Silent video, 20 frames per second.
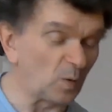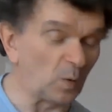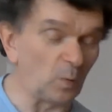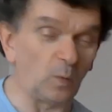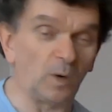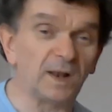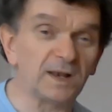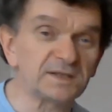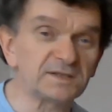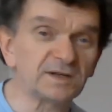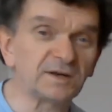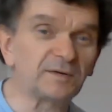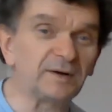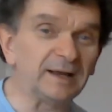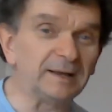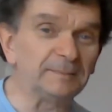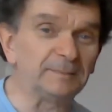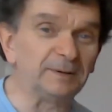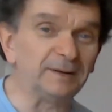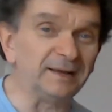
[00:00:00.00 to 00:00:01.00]
while it's a
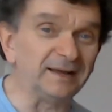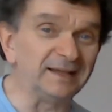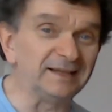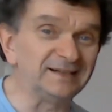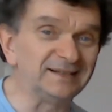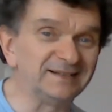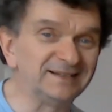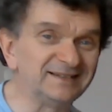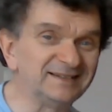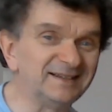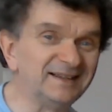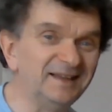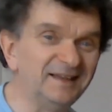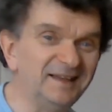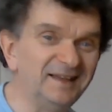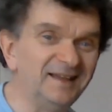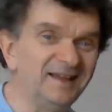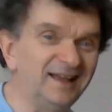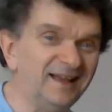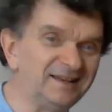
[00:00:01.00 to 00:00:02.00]
great plate,
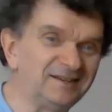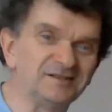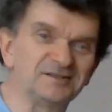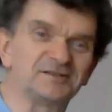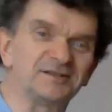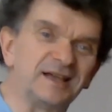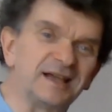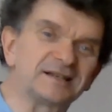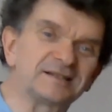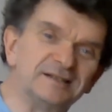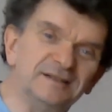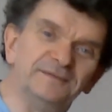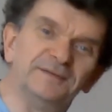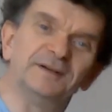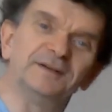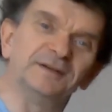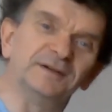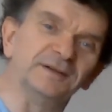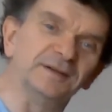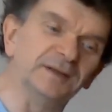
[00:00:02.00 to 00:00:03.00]
it doesn't actually
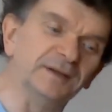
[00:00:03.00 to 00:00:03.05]
fit on